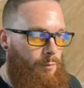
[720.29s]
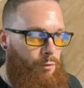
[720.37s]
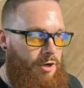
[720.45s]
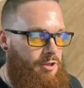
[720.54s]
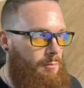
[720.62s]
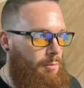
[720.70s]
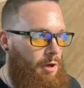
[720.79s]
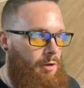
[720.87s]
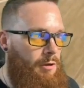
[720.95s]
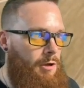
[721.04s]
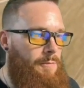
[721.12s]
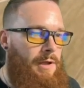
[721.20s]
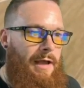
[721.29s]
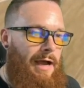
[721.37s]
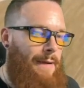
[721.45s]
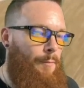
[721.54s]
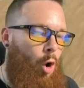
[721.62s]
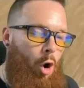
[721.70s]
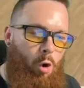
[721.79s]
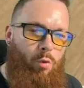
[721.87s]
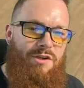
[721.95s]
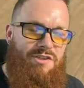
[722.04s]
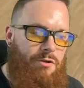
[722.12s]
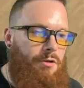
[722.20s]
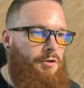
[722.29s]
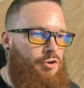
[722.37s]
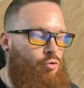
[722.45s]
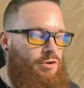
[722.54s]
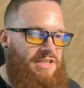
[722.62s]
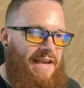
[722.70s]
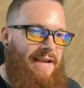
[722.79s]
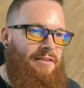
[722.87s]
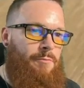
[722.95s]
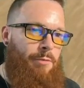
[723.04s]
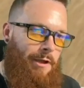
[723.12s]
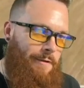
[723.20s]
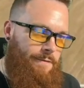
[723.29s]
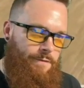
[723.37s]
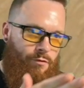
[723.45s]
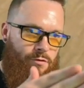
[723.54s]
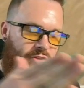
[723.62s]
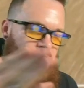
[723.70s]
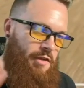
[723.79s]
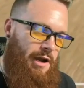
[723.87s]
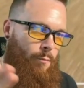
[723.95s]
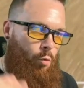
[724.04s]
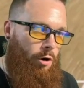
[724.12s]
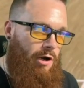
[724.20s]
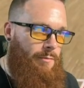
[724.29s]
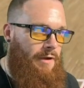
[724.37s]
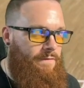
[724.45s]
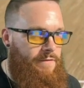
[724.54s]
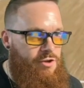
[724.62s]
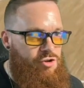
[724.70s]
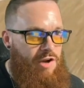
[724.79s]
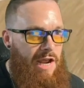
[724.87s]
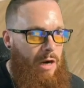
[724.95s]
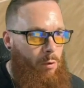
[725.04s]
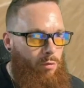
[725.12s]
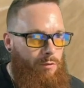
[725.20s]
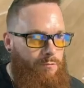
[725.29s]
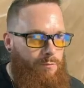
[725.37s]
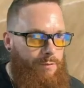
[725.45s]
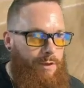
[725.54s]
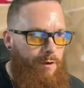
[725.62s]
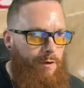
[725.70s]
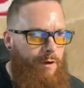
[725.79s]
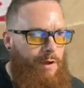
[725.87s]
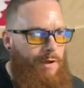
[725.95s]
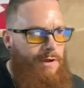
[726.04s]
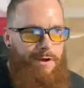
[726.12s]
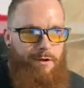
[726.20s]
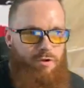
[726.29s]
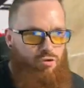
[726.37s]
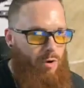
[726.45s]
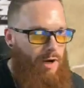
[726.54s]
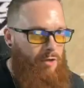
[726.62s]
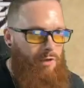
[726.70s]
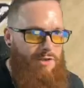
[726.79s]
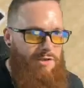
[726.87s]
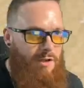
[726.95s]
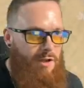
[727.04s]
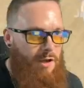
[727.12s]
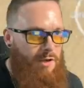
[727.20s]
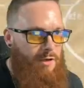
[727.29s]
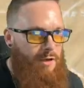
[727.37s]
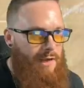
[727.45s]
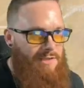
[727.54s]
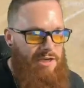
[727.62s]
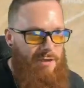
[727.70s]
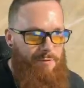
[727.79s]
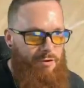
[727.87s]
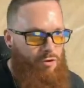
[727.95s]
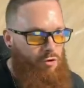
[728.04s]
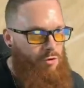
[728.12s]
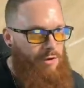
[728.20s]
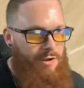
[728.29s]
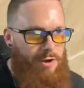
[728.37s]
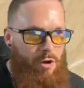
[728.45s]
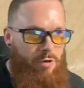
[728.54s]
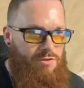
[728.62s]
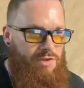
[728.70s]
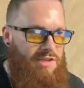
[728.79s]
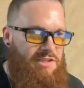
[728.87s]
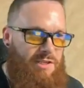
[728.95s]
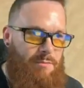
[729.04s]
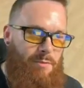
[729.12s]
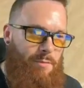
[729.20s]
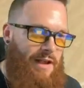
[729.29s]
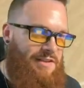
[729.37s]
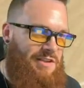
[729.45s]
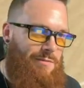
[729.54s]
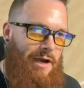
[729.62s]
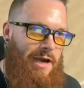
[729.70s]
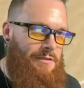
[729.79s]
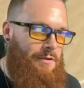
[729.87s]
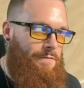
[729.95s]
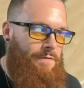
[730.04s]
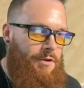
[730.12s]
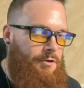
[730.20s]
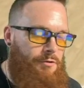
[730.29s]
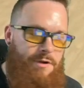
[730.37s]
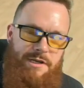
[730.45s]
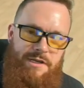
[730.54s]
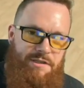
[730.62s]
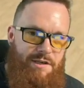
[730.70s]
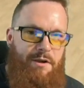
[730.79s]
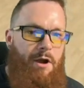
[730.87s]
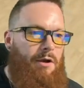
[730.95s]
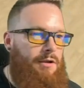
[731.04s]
bringing the ball up, I'm always looking to attack the paint first, and then I'm working my vision outward from there. Here, Triangle has a cut. I tell him to do it. He goes. I slip the pass in behind the defender. Easy dunk.